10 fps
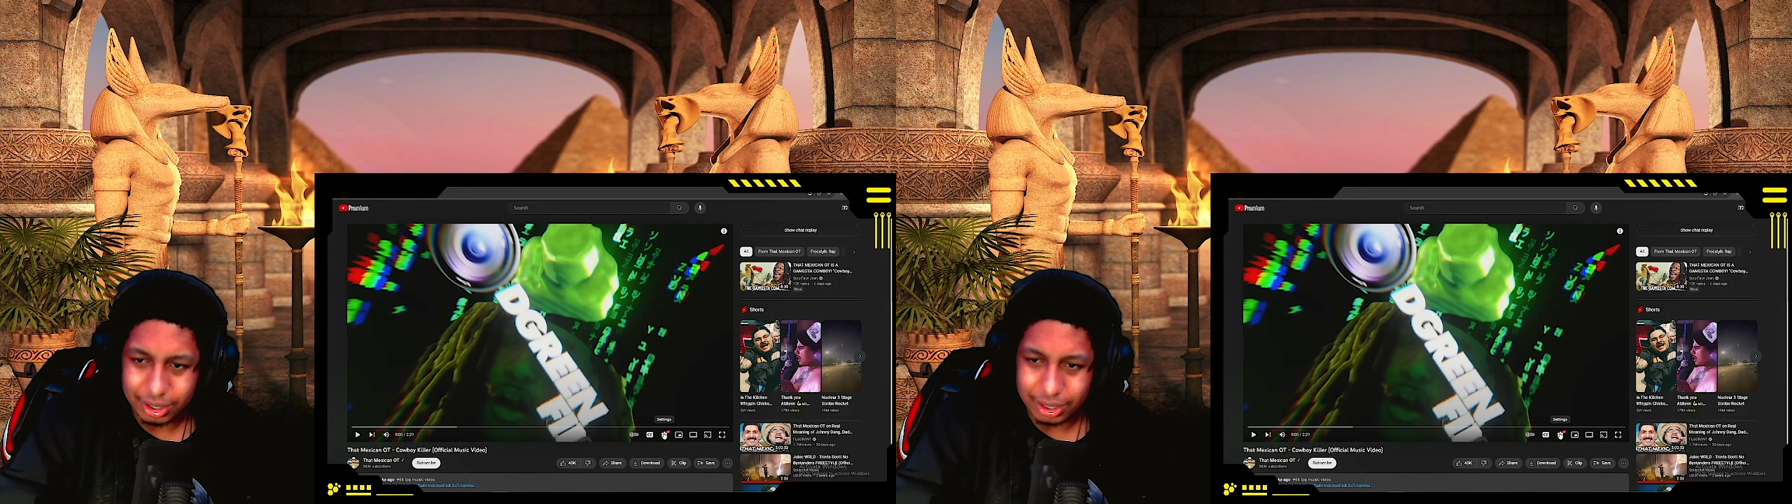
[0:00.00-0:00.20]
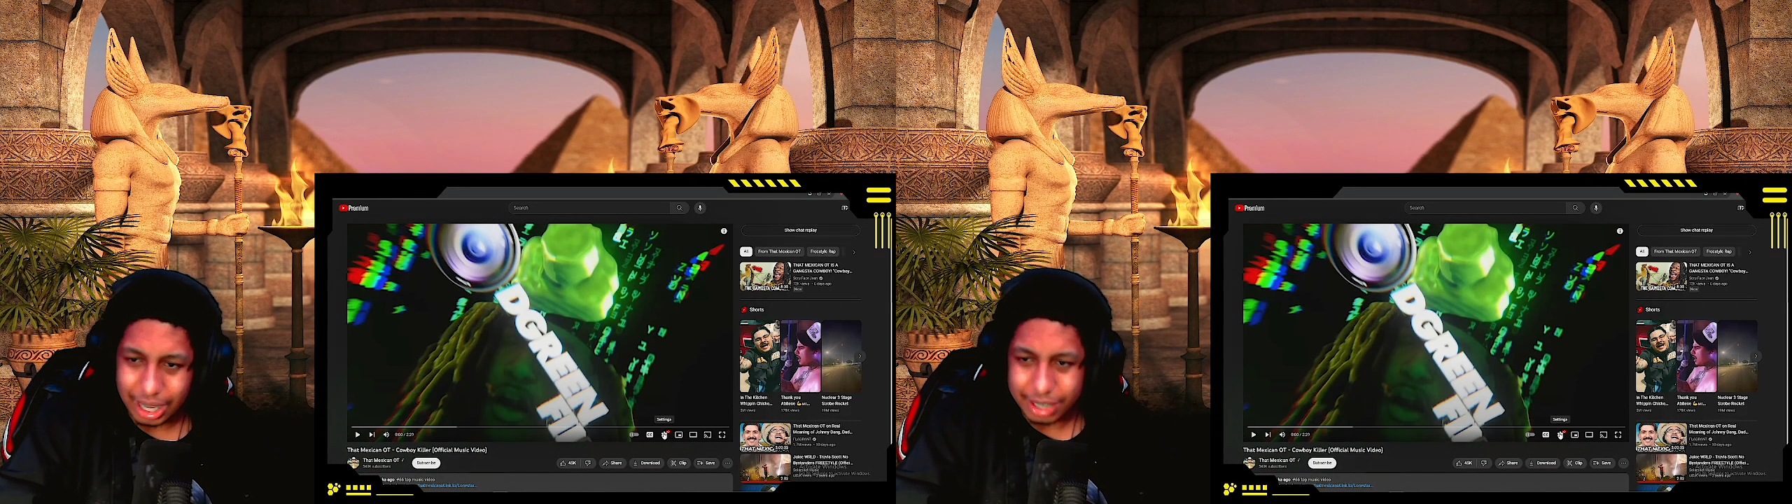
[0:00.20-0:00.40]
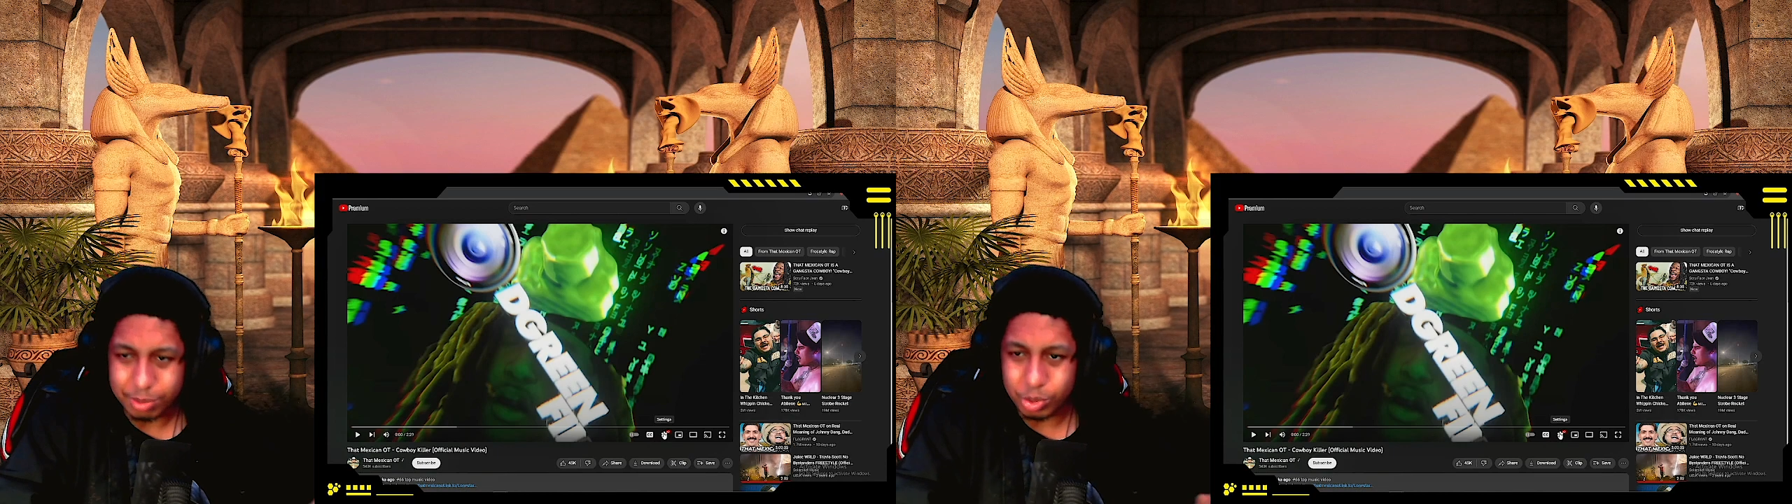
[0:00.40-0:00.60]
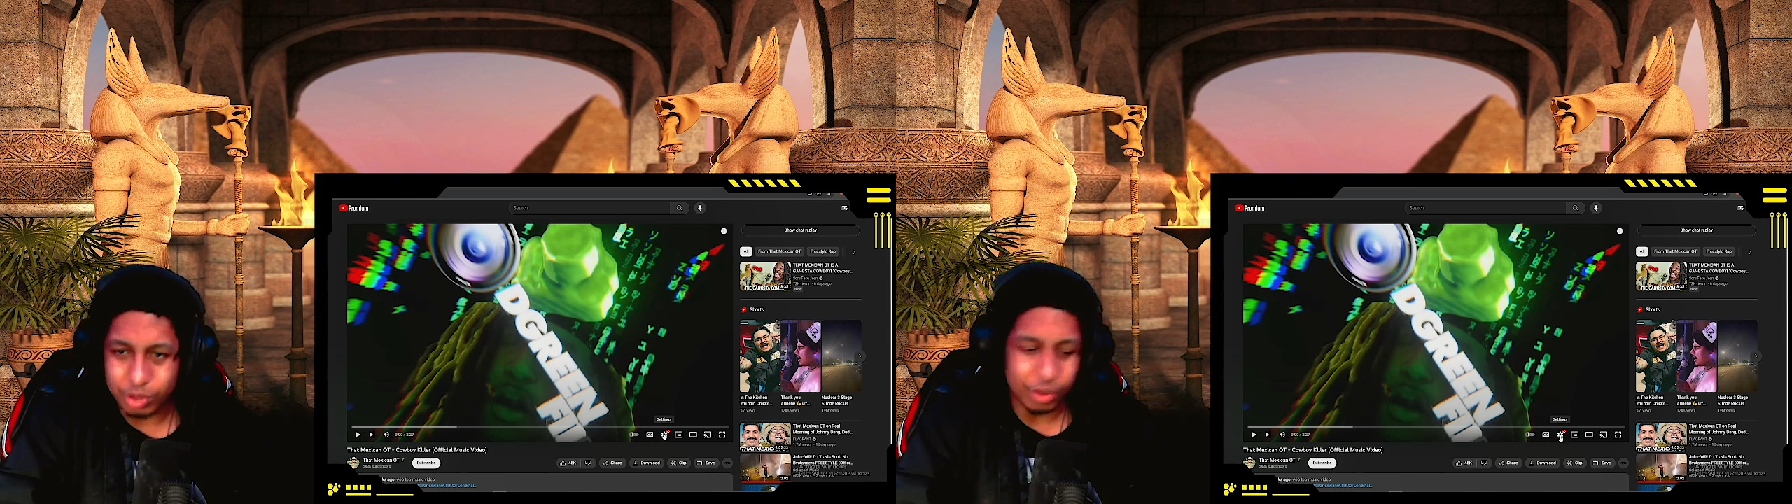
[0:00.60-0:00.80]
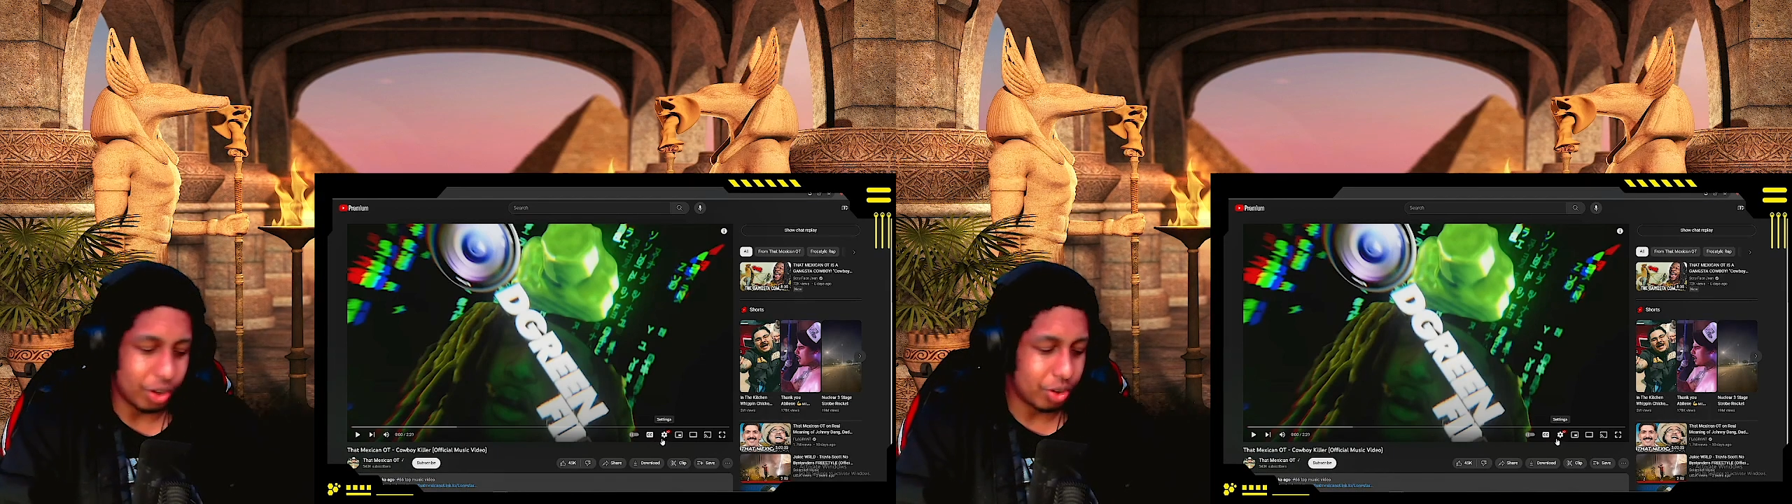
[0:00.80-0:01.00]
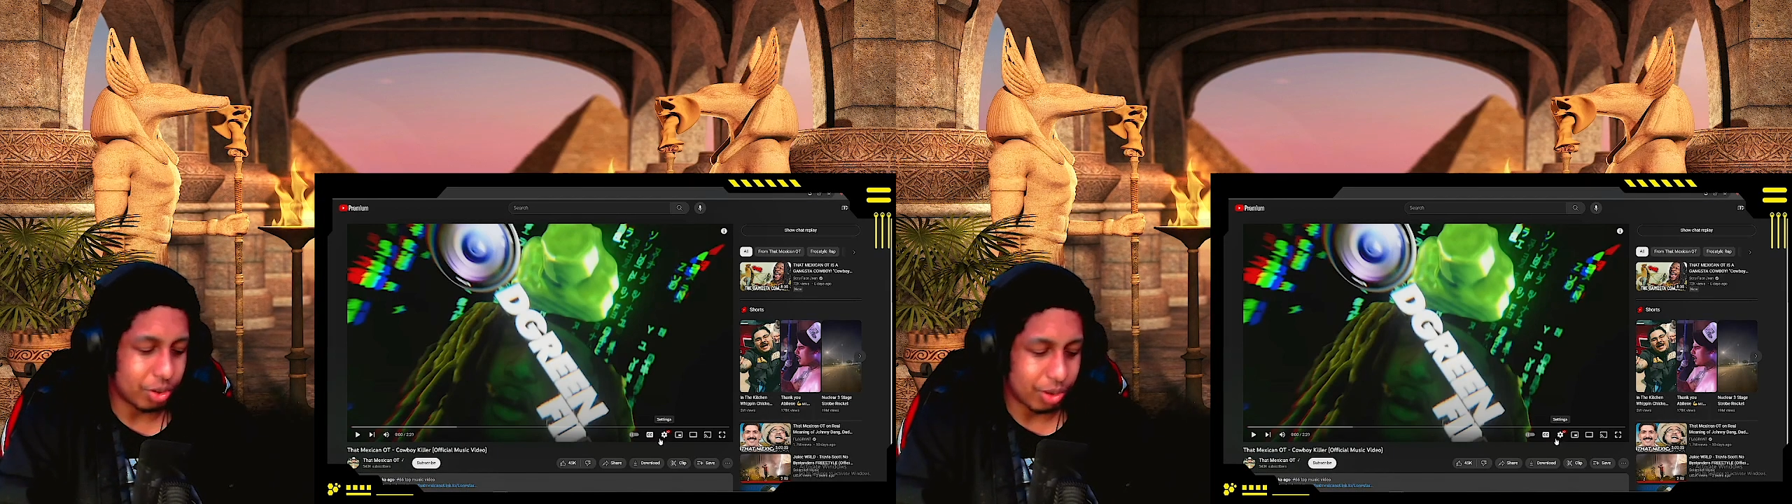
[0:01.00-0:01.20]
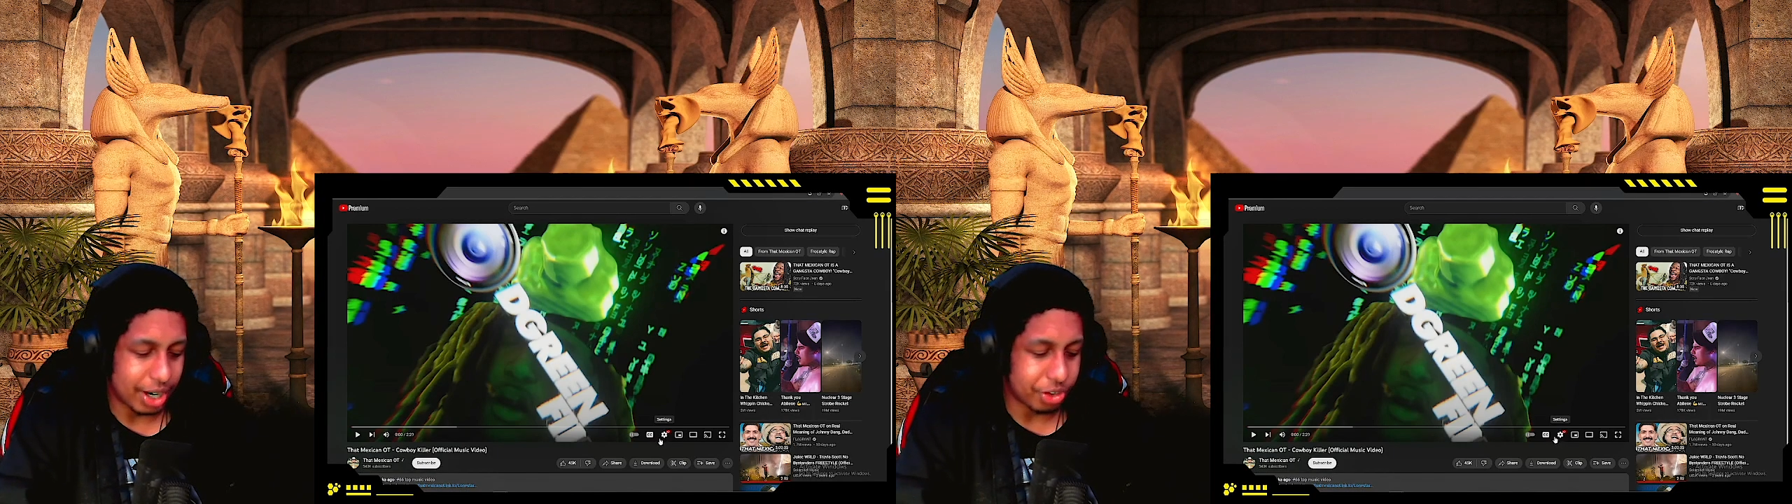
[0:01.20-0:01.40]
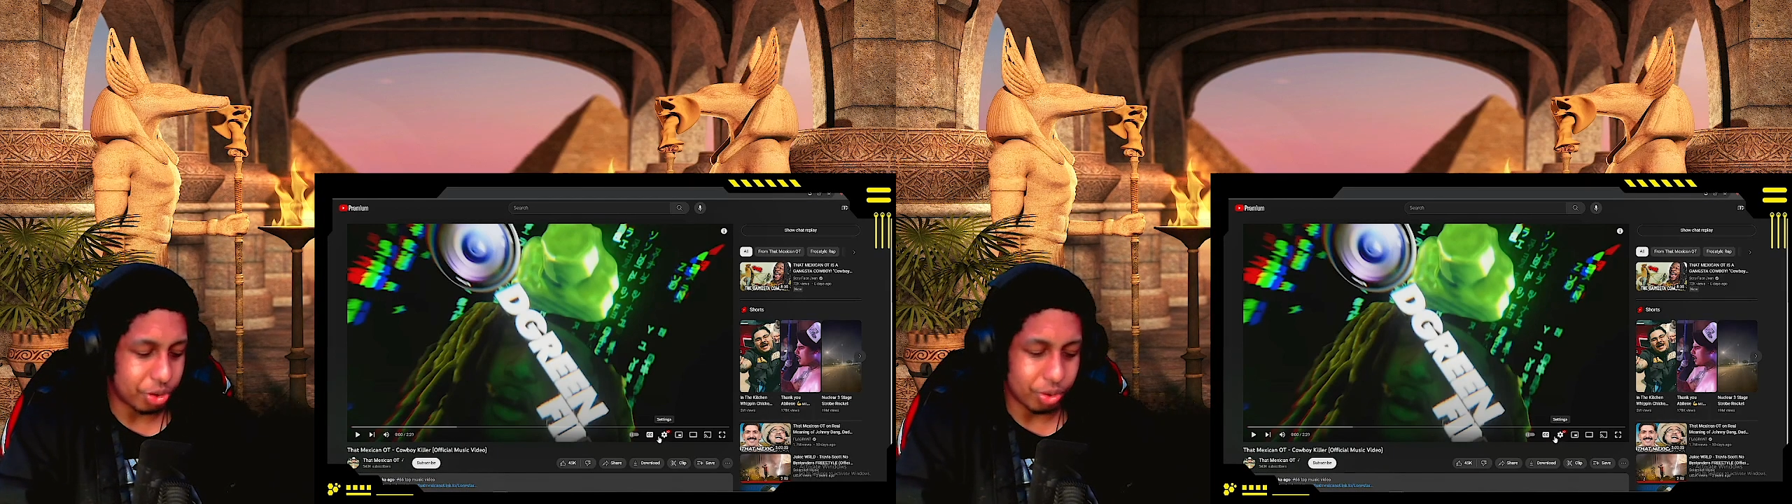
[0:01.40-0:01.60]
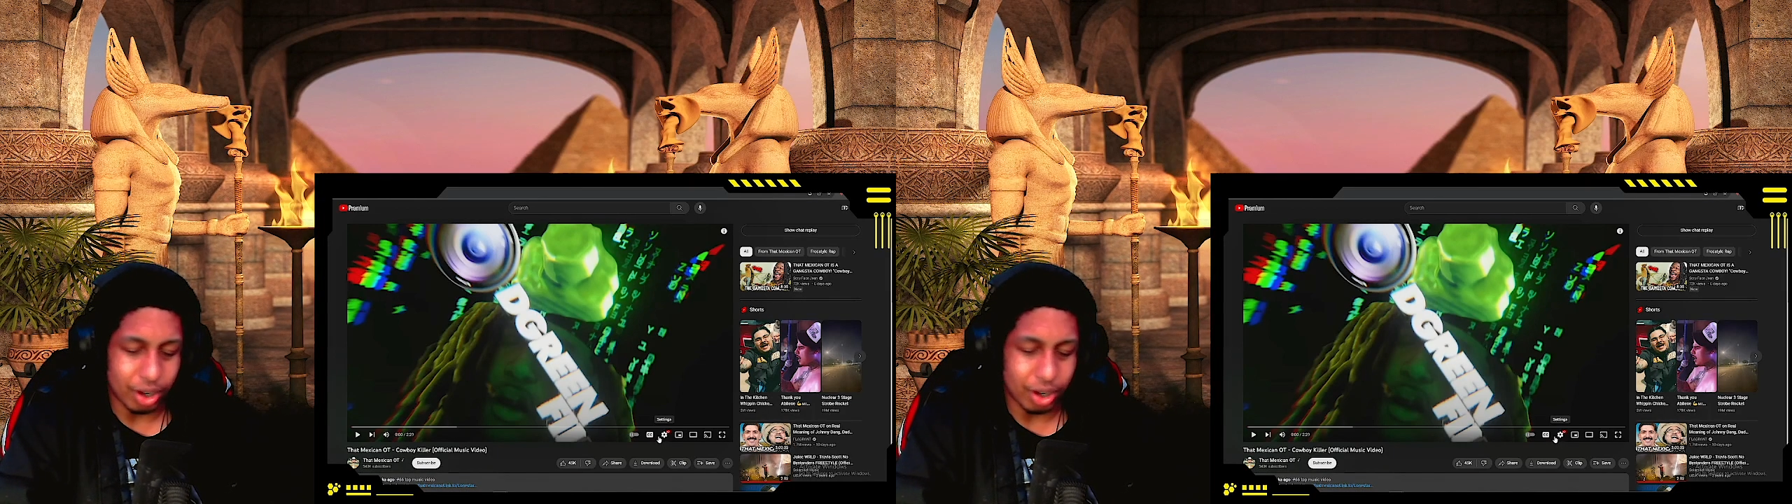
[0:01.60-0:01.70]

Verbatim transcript: last music video to react to